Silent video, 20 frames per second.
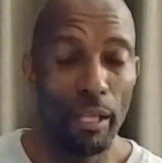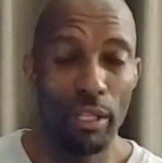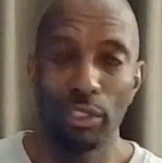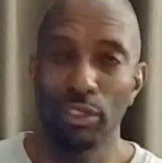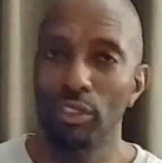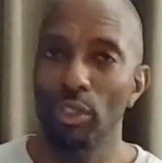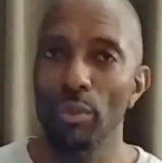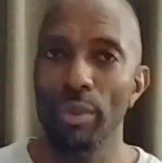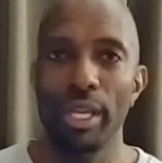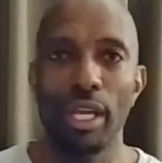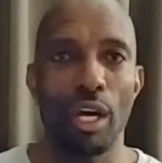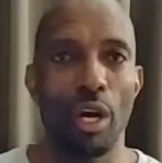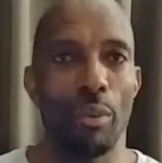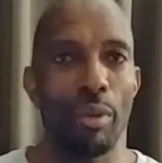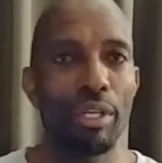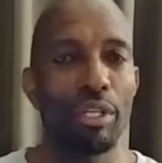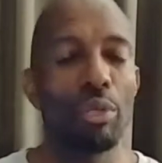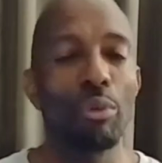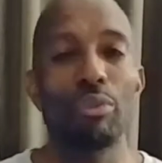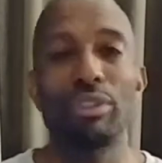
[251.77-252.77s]
so we
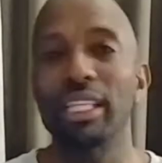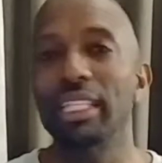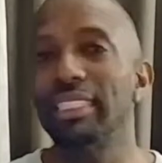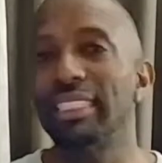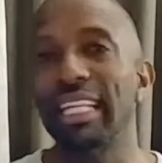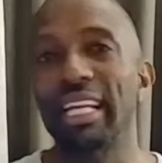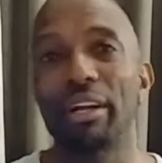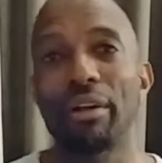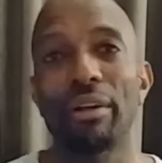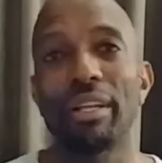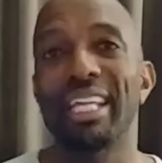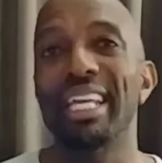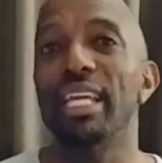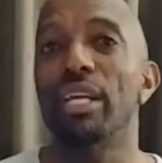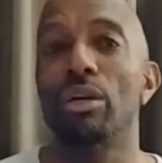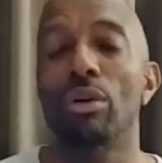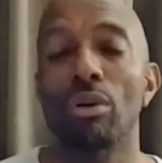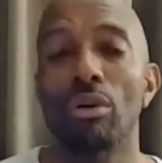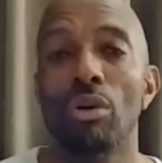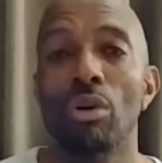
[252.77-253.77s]
go and do things that are
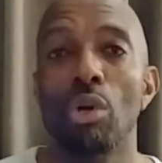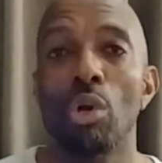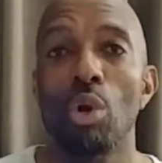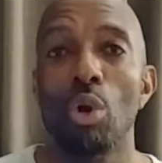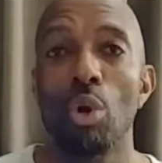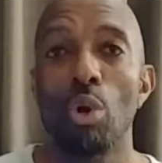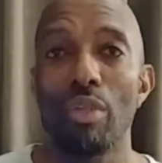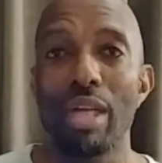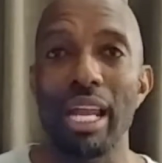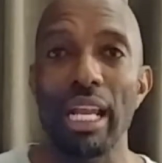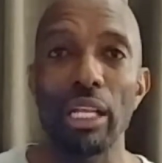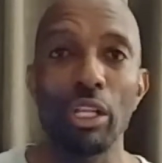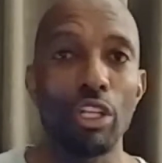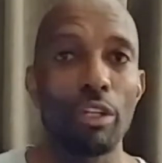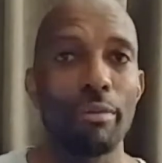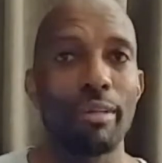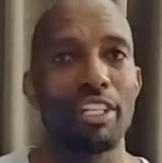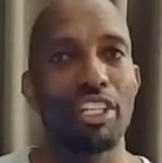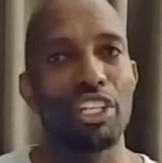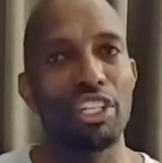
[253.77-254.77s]
illegal or that are a
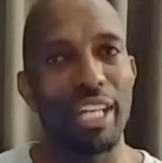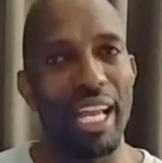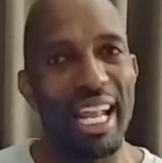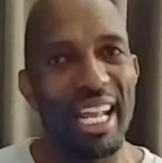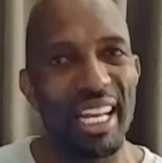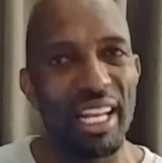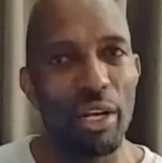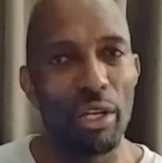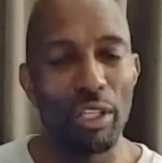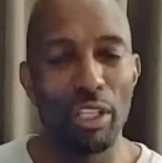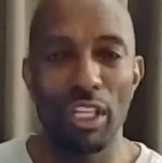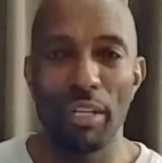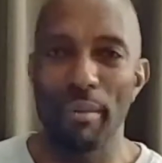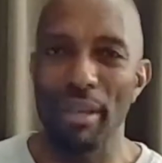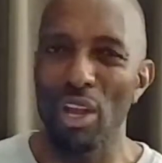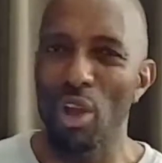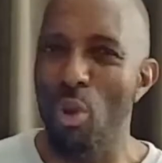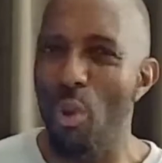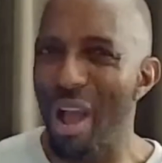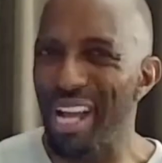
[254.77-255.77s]
little bit shady or a little
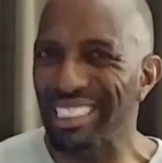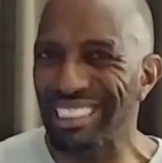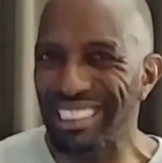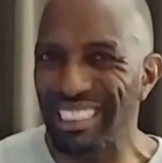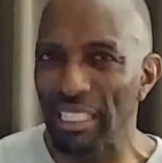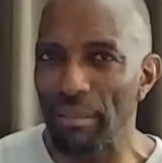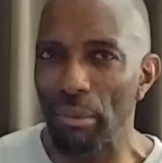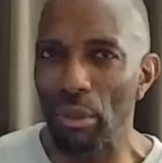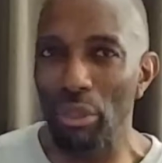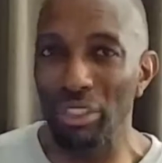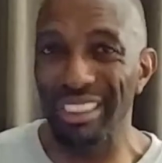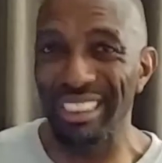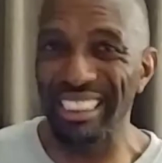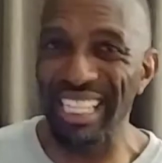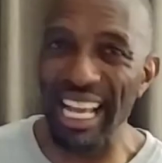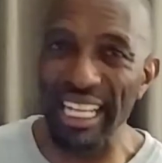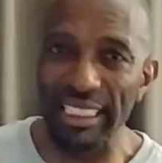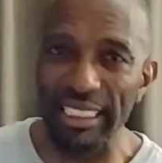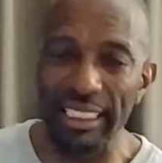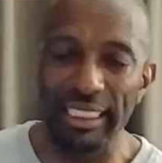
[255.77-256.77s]
bit questionable or
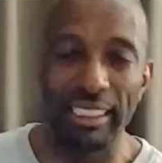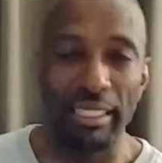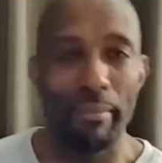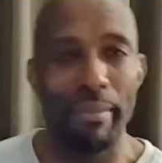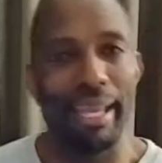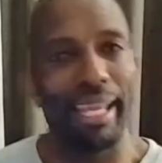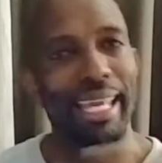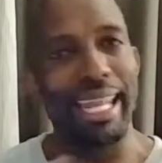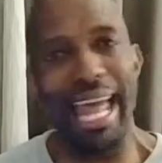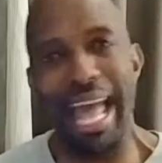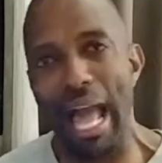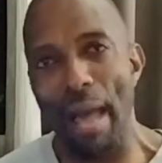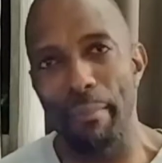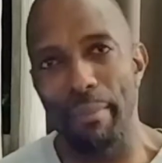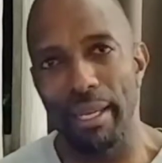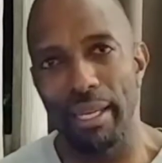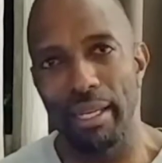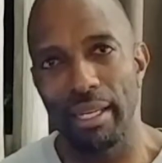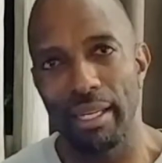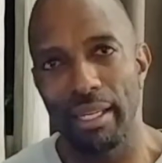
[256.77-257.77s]
sketchy to make it
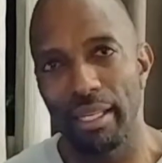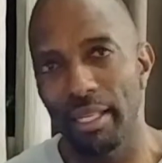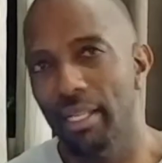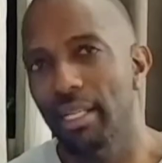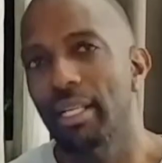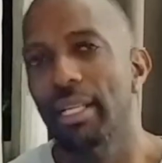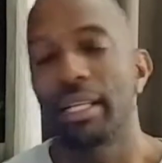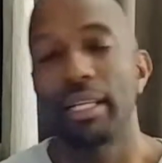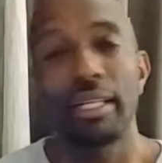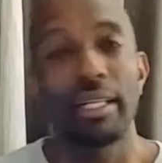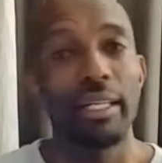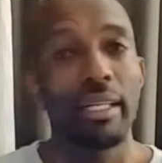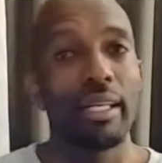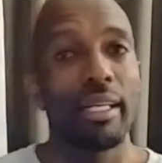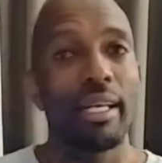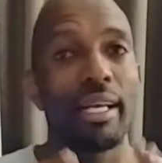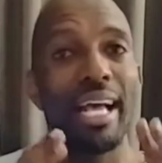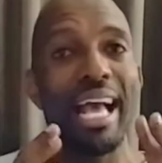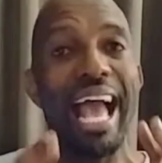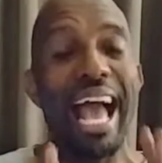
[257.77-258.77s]
happen.
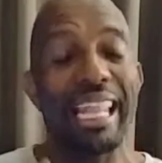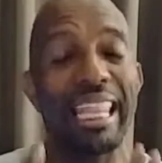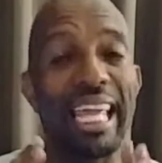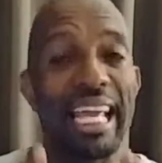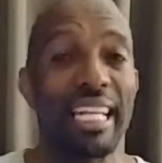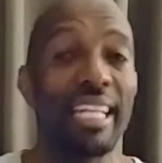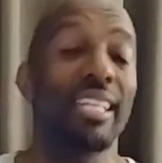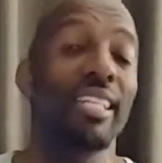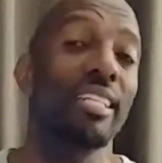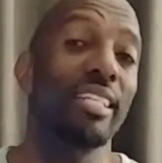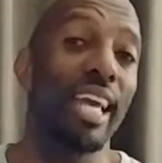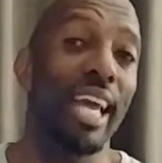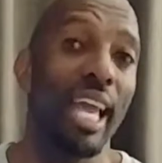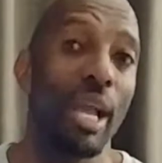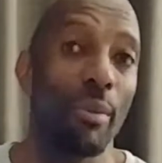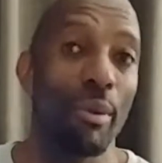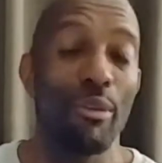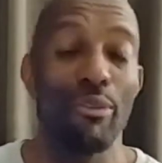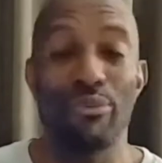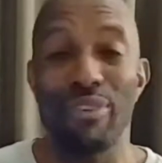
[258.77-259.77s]
At the end of the
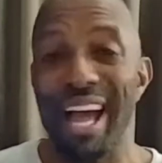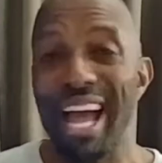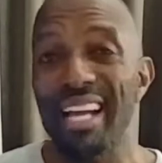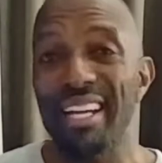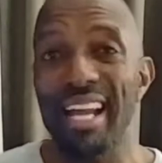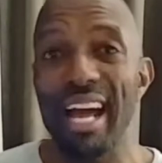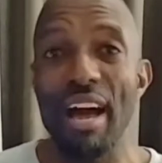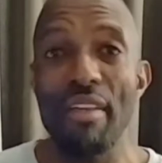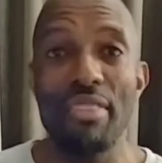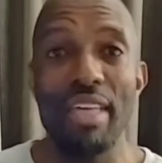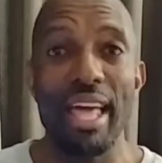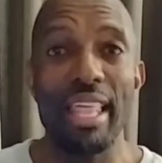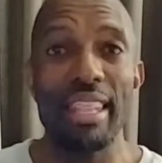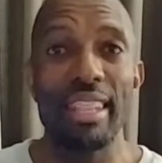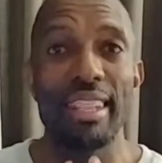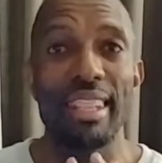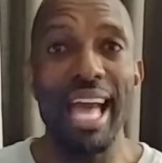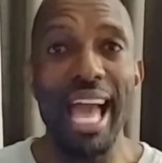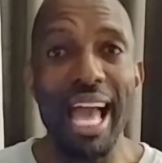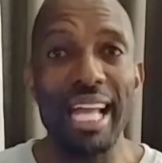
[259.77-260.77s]
day, we find out
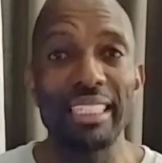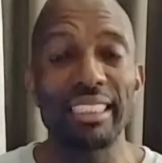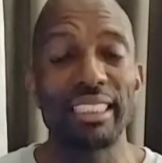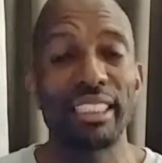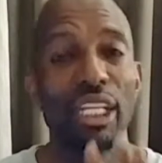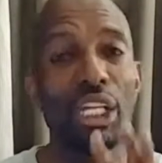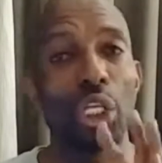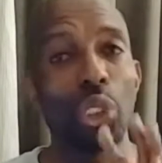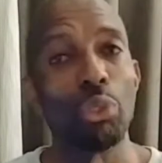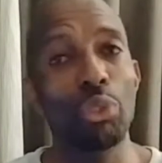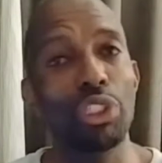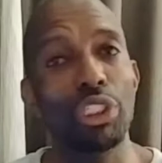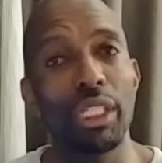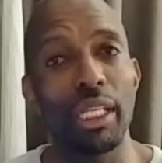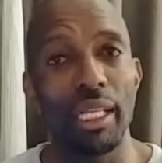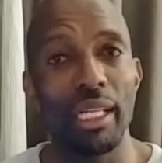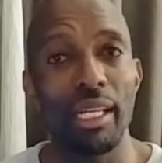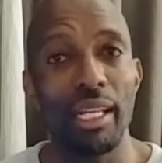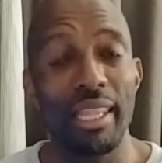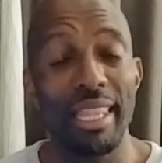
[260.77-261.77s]
that
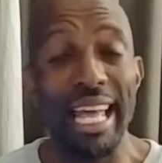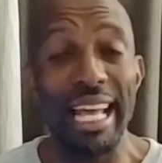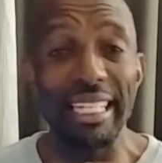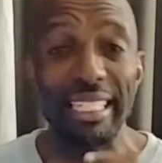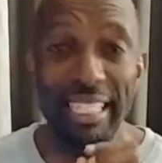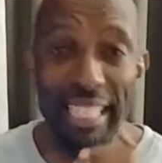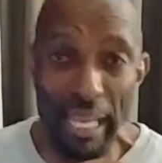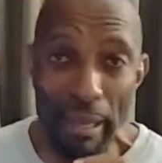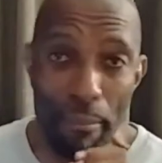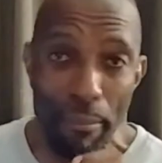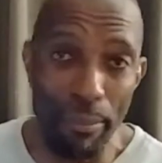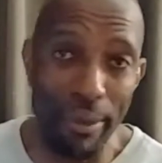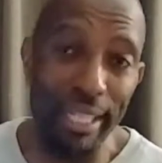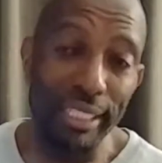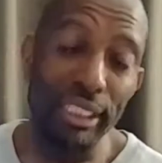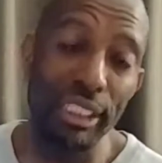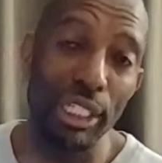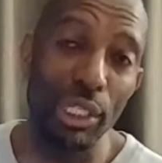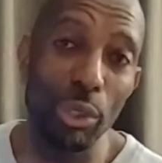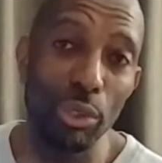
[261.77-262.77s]
solution, that
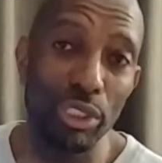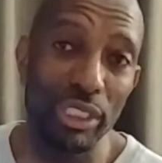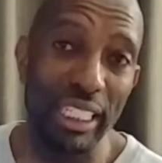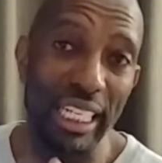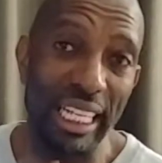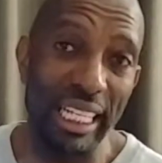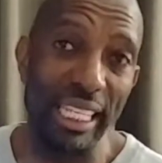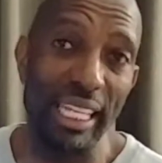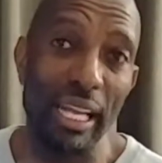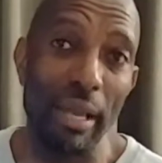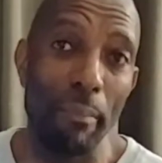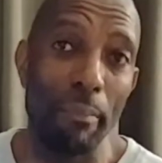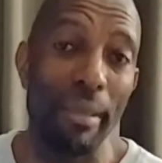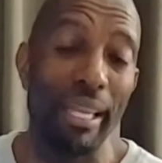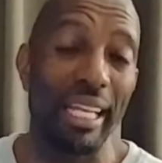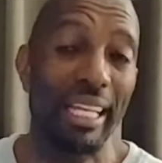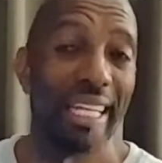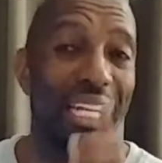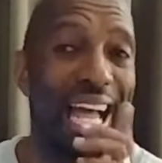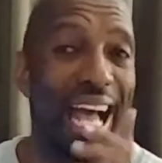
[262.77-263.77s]
temporary solution, ended up
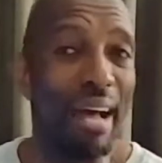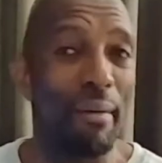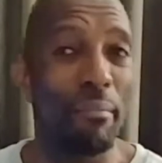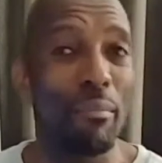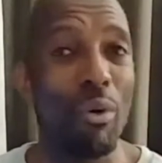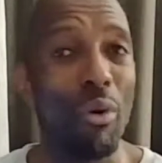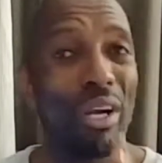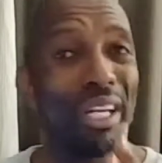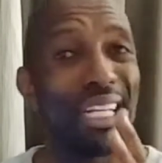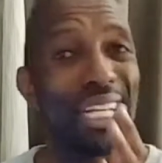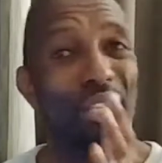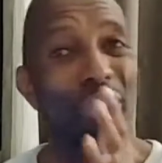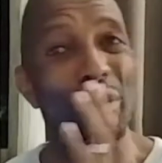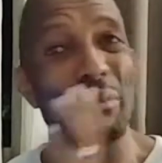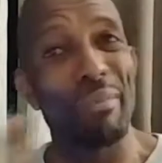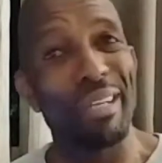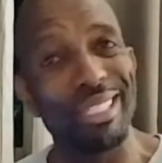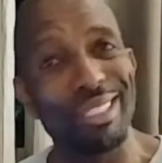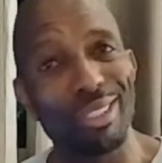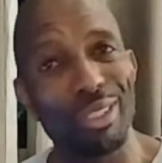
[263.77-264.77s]
being a lot more
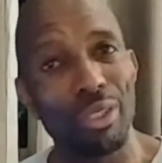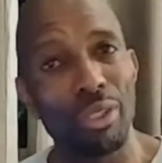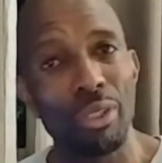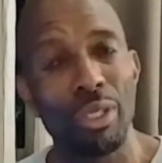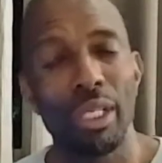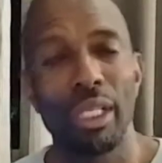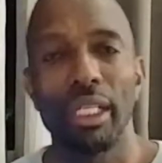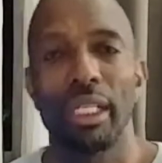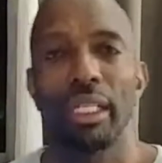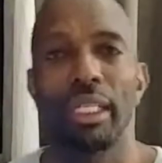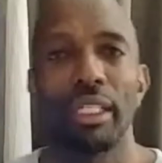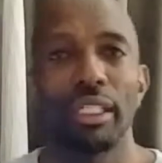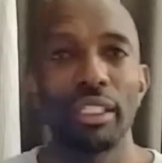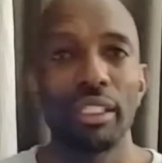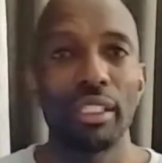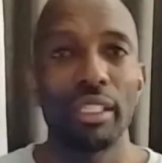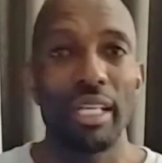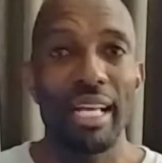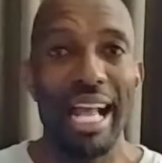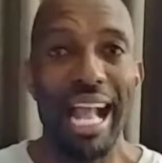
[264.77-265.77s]
detrimental
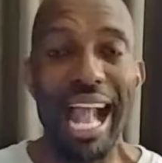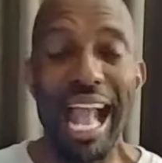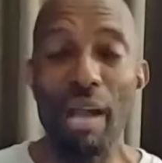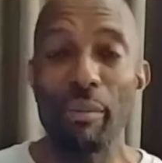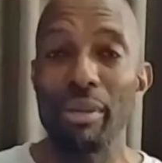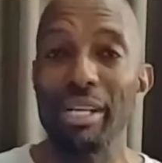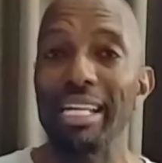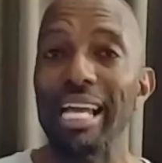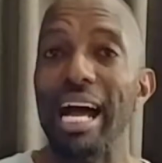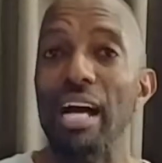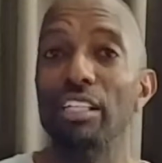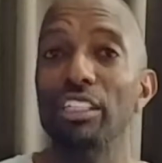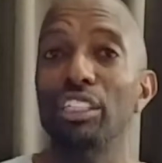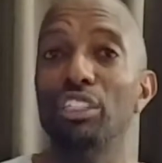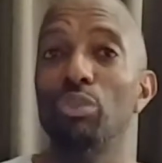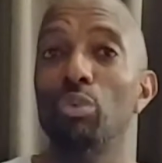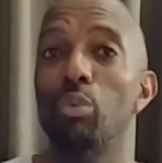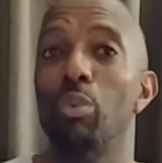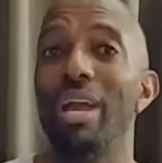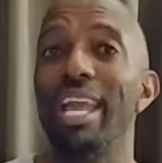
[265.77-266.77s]
had we not
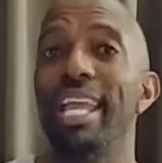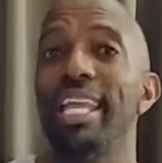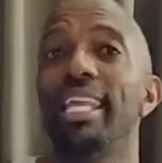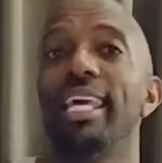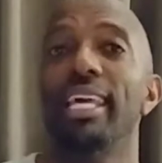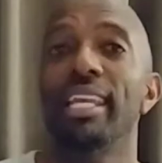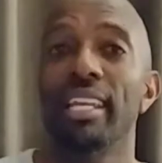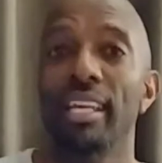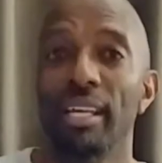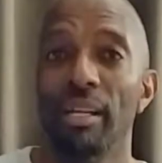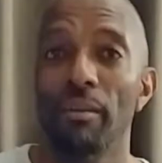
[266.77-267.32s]
just waited.